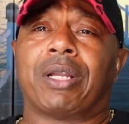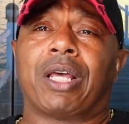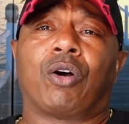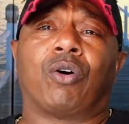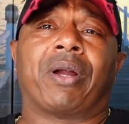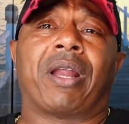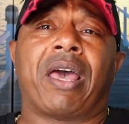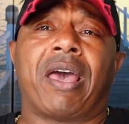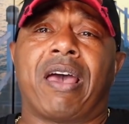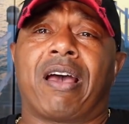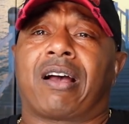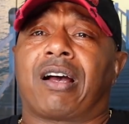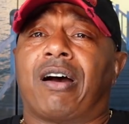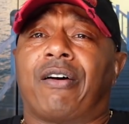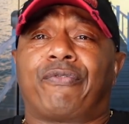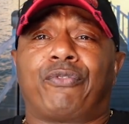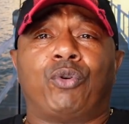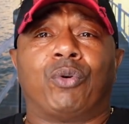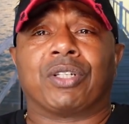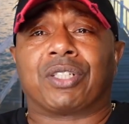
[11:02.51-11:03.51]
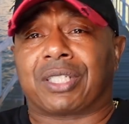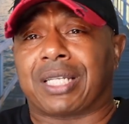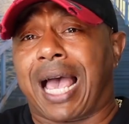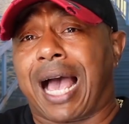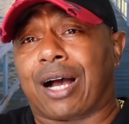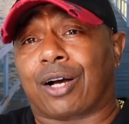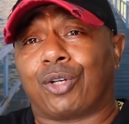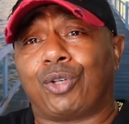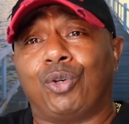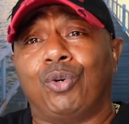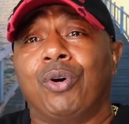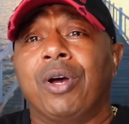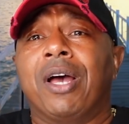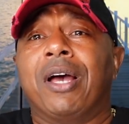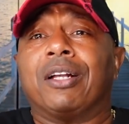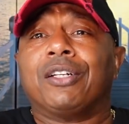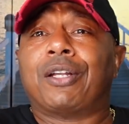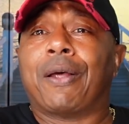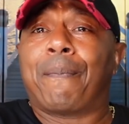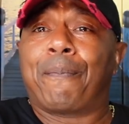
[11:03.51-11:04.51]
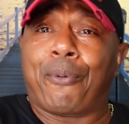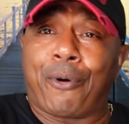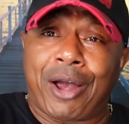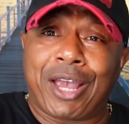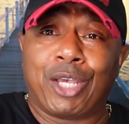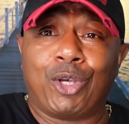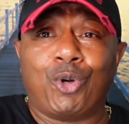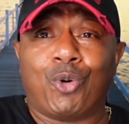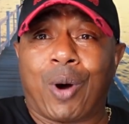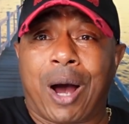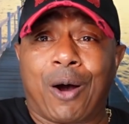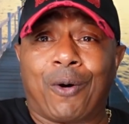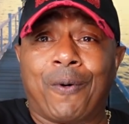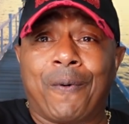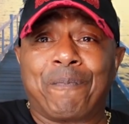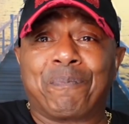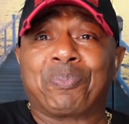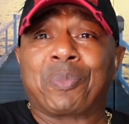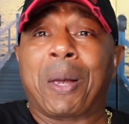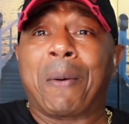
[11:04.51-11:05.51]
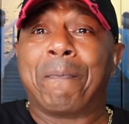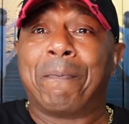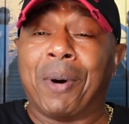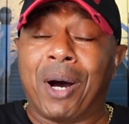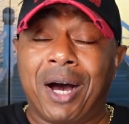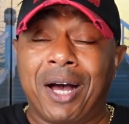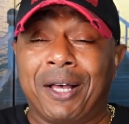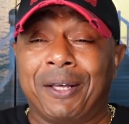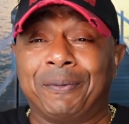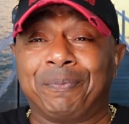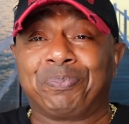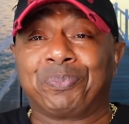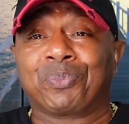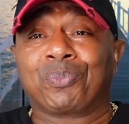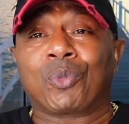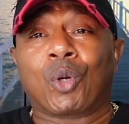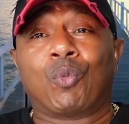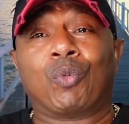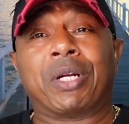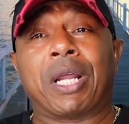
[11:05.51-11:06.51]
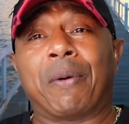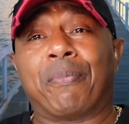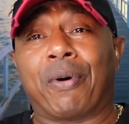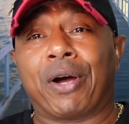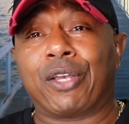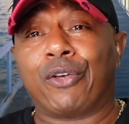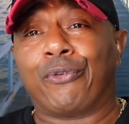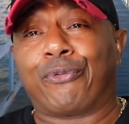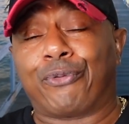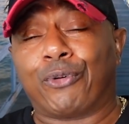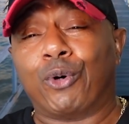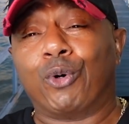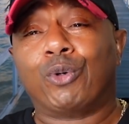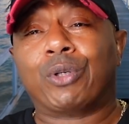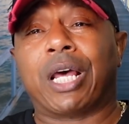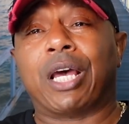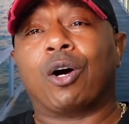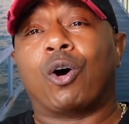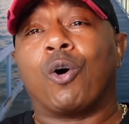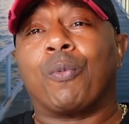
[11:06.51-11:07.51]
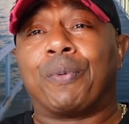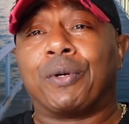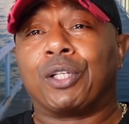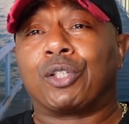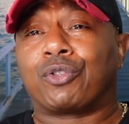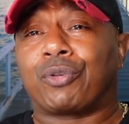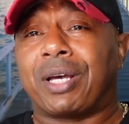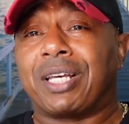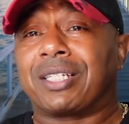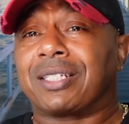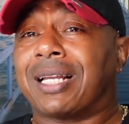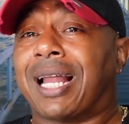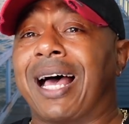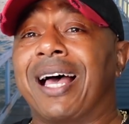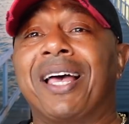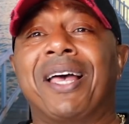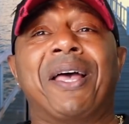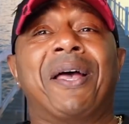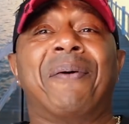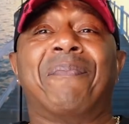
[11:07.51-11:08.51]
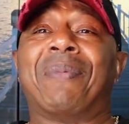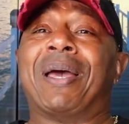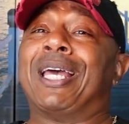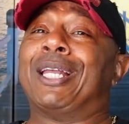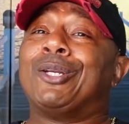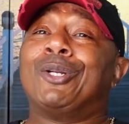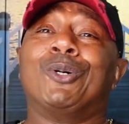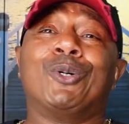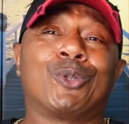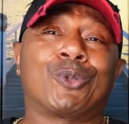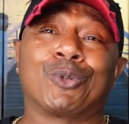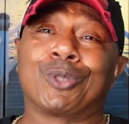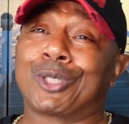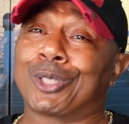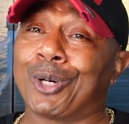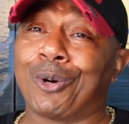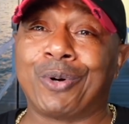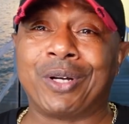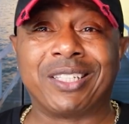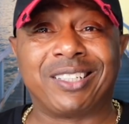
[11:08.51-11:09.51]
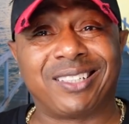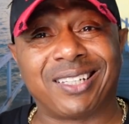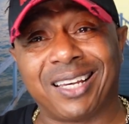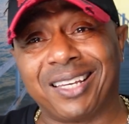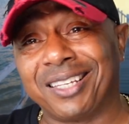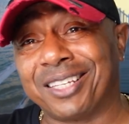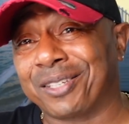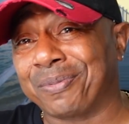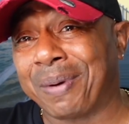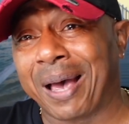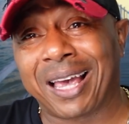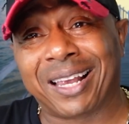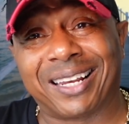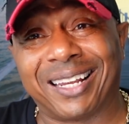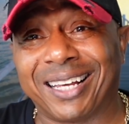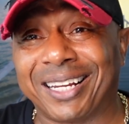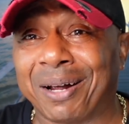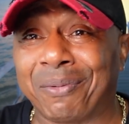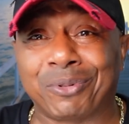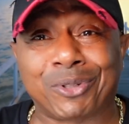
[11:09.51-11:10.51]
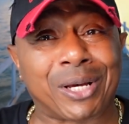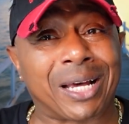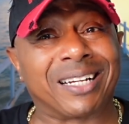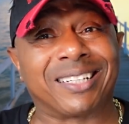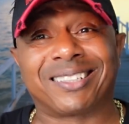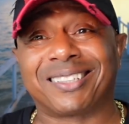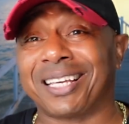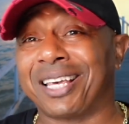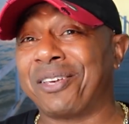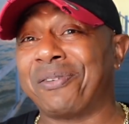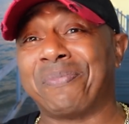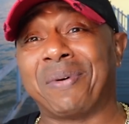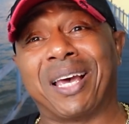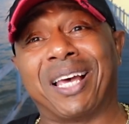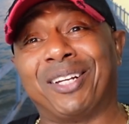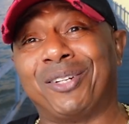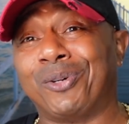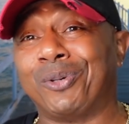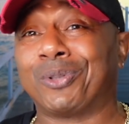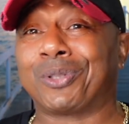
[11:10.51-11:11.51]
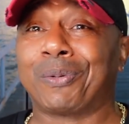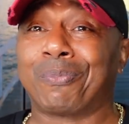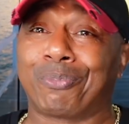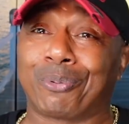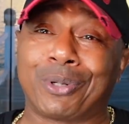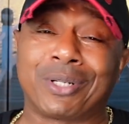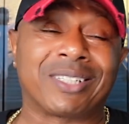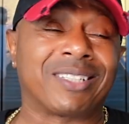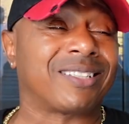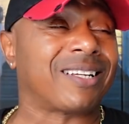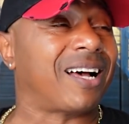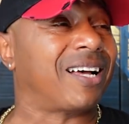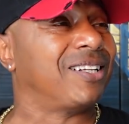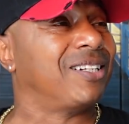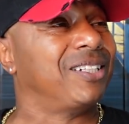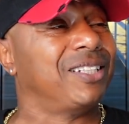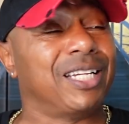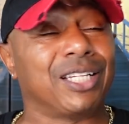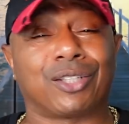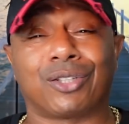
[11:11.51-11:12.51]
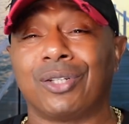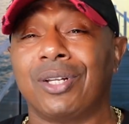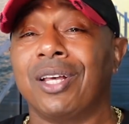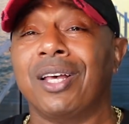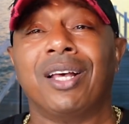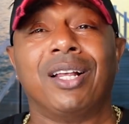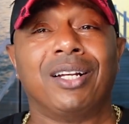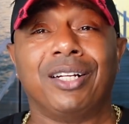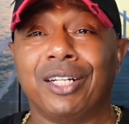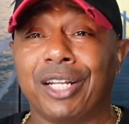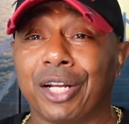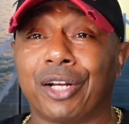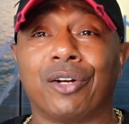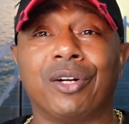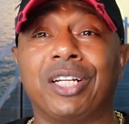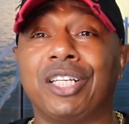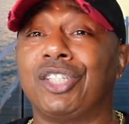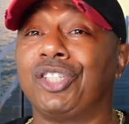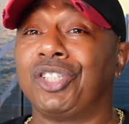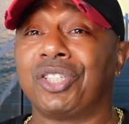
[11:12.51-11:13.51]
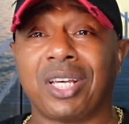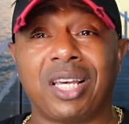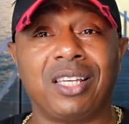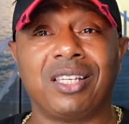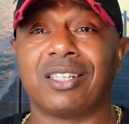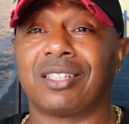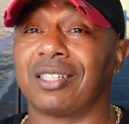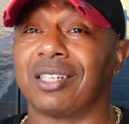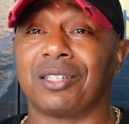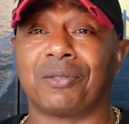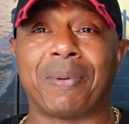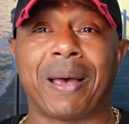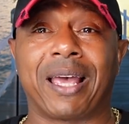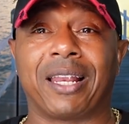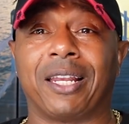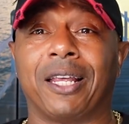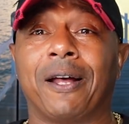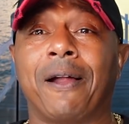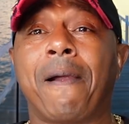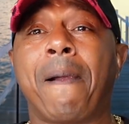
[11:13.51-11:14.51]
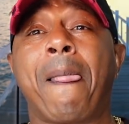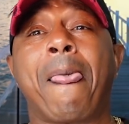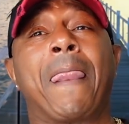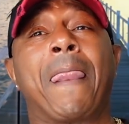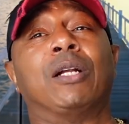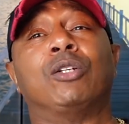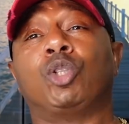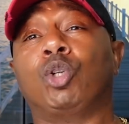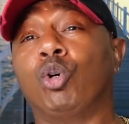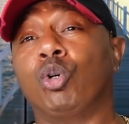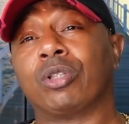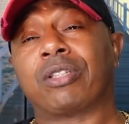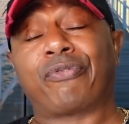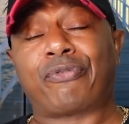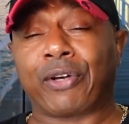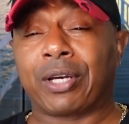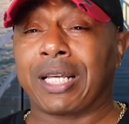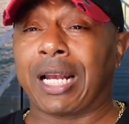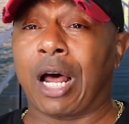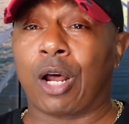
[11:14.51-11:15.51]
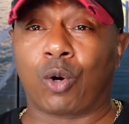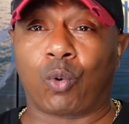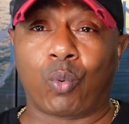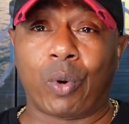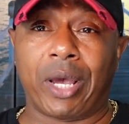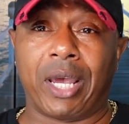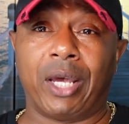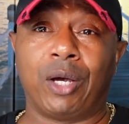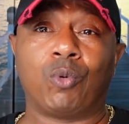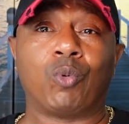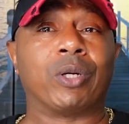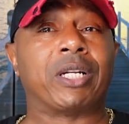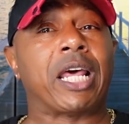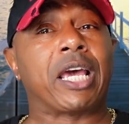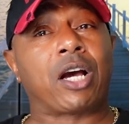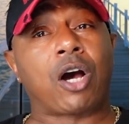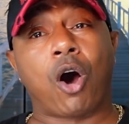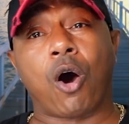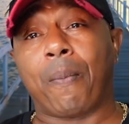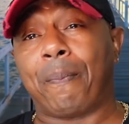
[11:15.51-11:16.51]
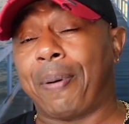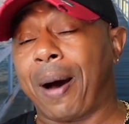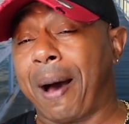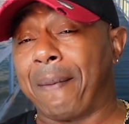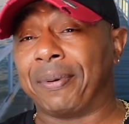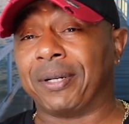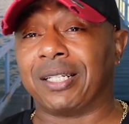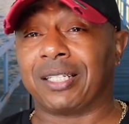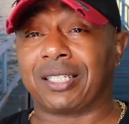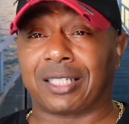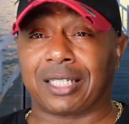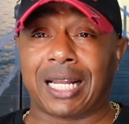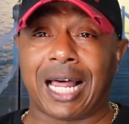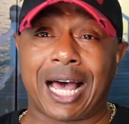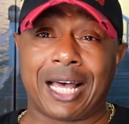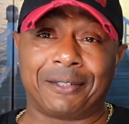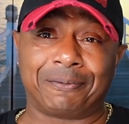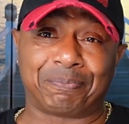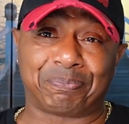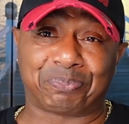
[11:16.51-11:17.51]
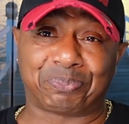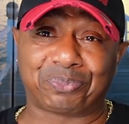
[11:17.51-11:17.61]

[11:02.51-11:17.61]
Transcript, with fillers: They're going to handcuff you and shackle you. They bring you out. But when they bring you food, they open the tray slot. Man, dudes was so ingenious back there. I'm trying to tell you, man, dudes in prisons are literally geniuses back there. Dudes figured out a way what they call popping the slot.